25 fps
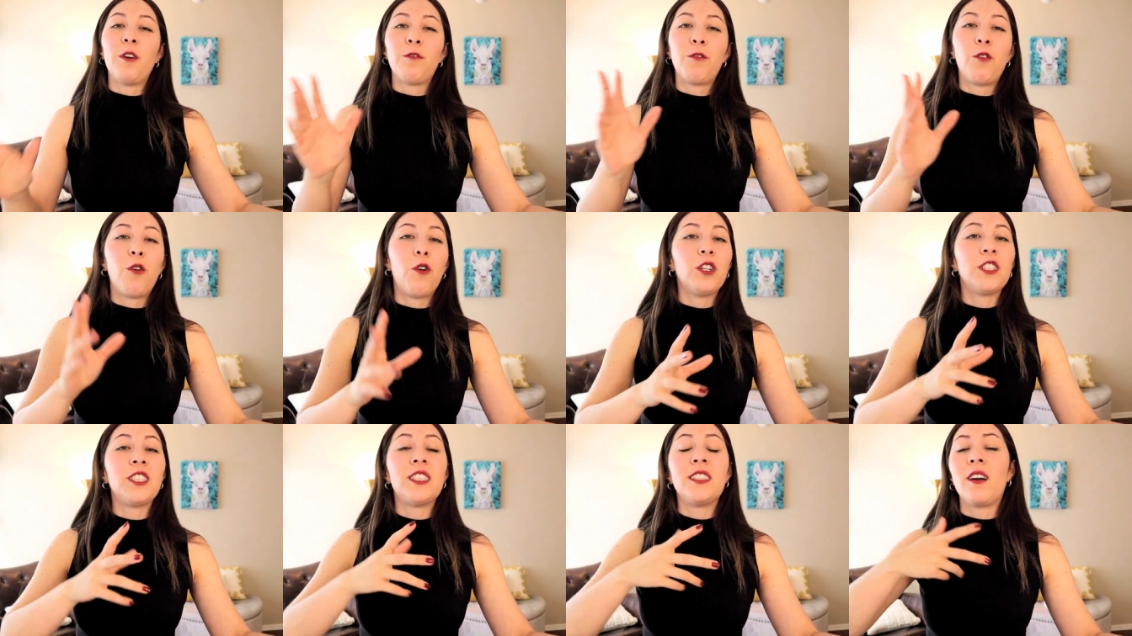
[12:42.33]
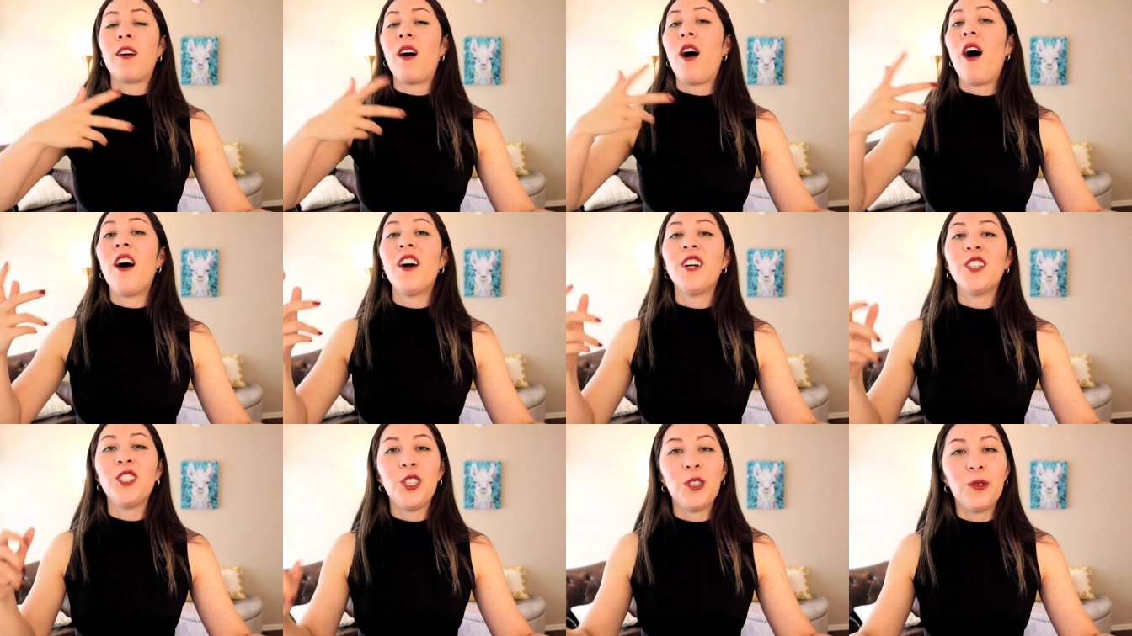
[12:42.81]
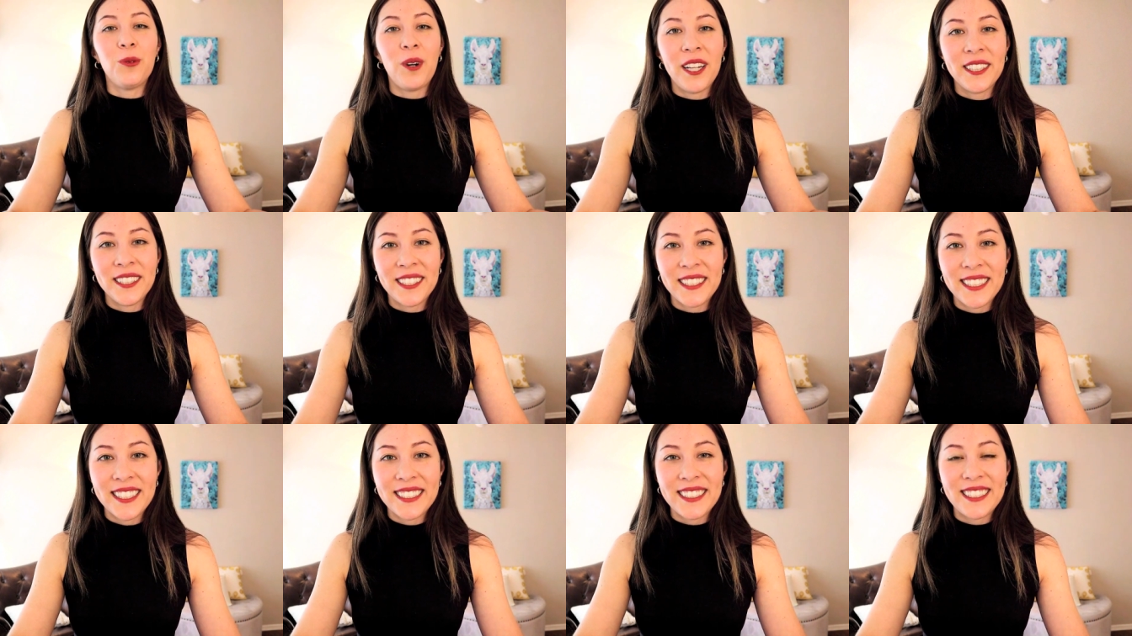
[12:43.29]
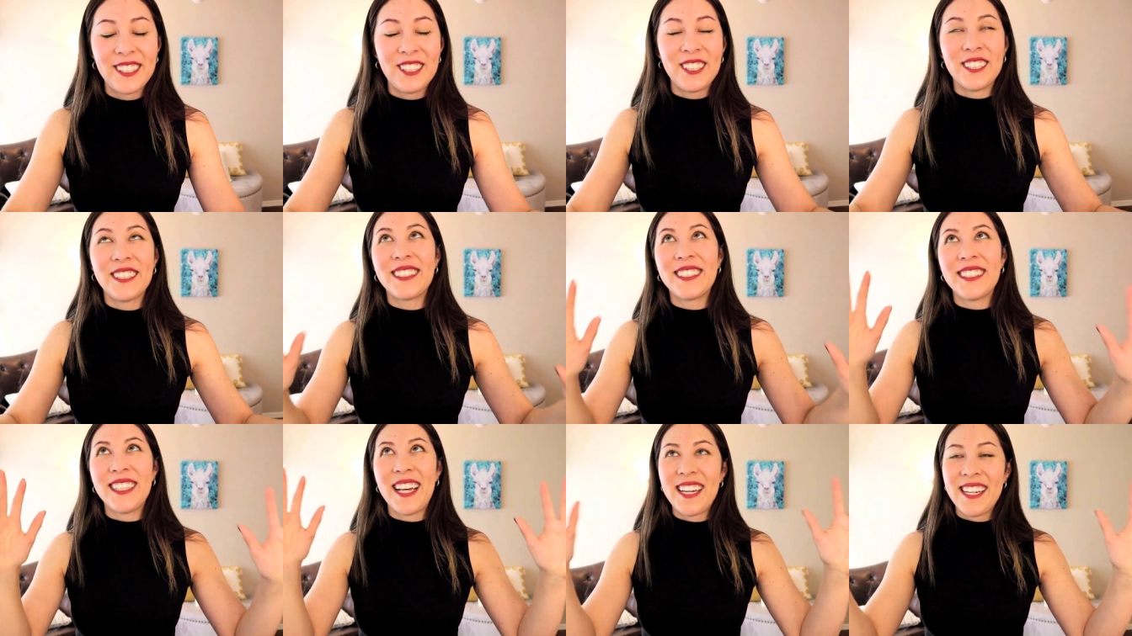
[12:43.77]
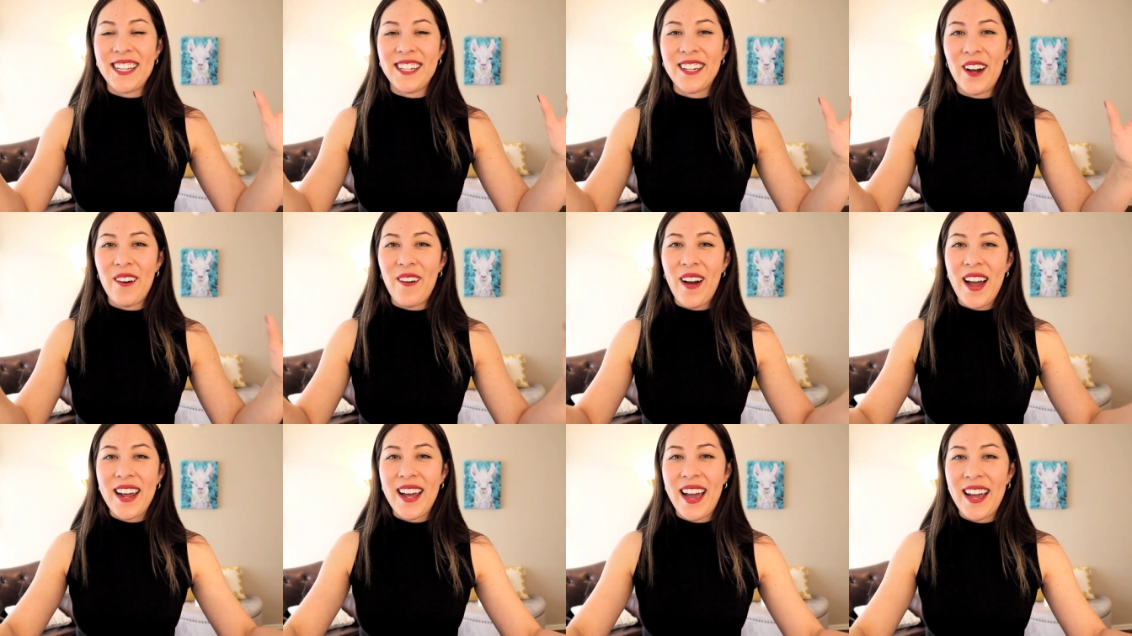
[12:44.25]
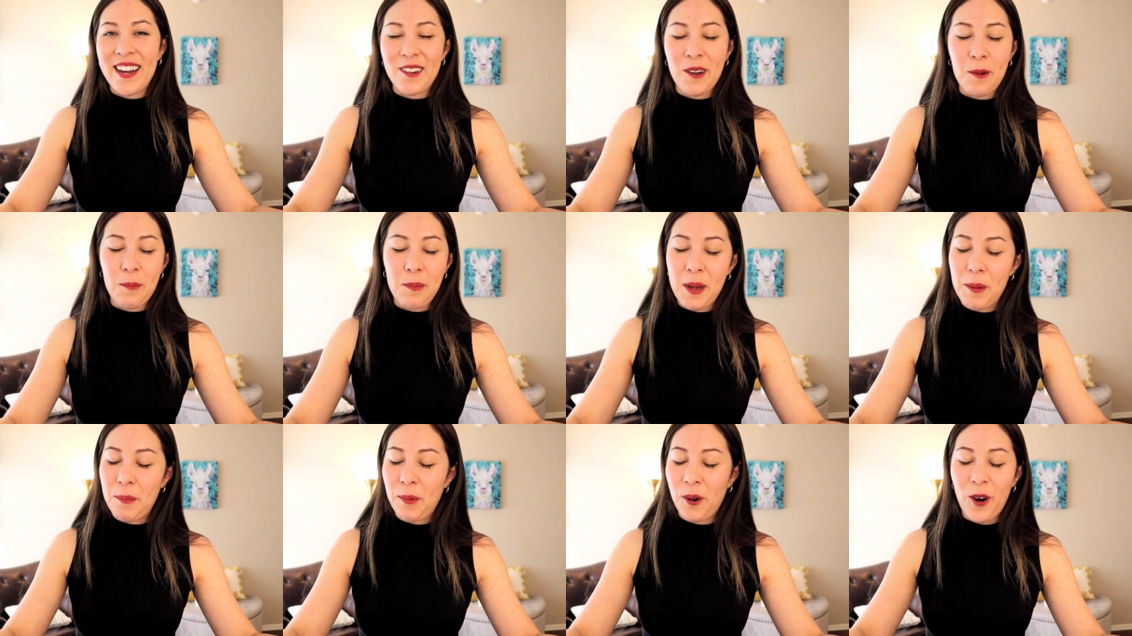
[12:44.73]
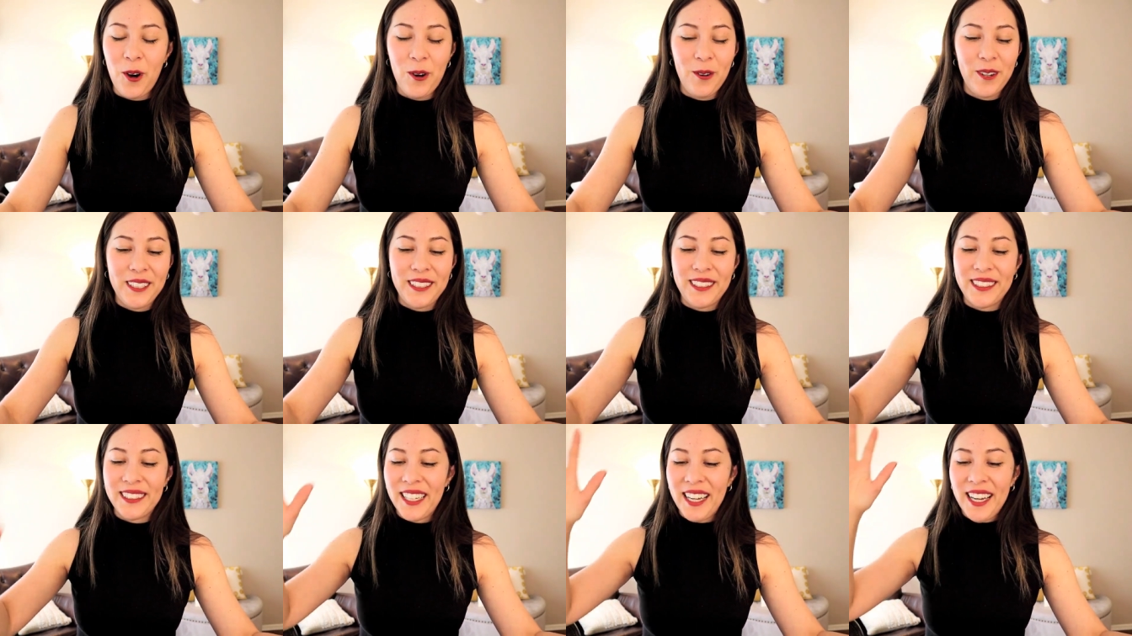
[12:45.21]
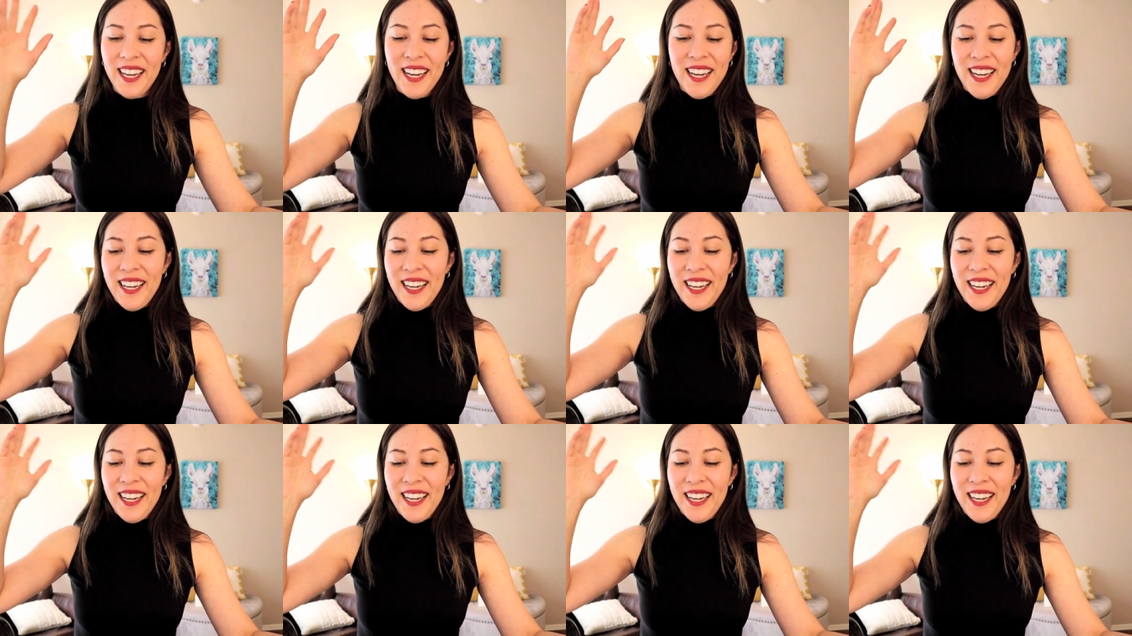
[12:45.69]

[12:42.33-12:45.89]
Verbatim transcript: Of course, there are nuances. Just to let you know, I, I know people always